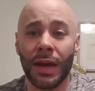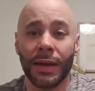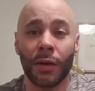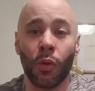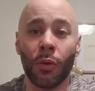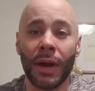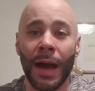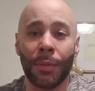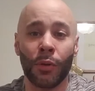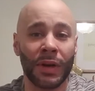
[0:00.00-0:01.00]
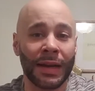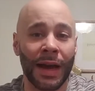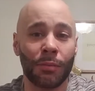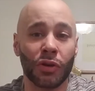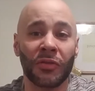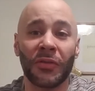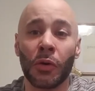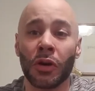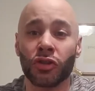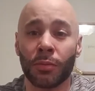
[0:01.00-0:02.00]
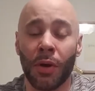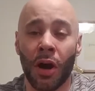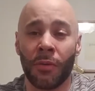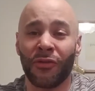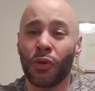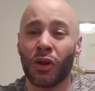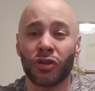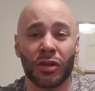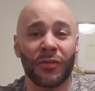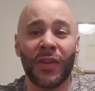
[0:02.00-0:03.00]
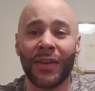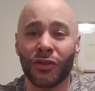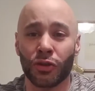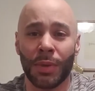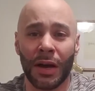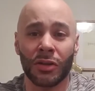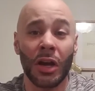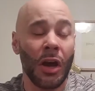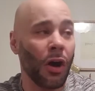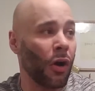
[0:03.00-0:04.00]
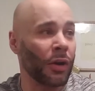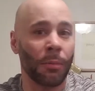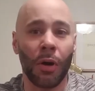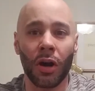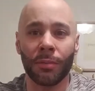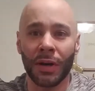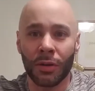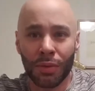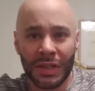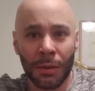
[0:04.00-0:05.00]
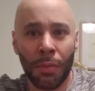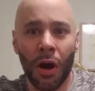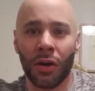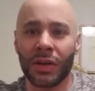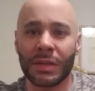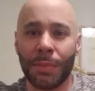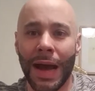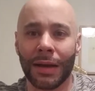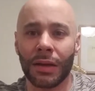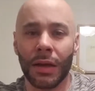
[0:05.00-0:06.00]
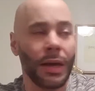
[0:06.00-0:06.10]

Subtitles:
then what would happen when a guy puts 400 or 500 pounds on a barbell and puts the bar on his back?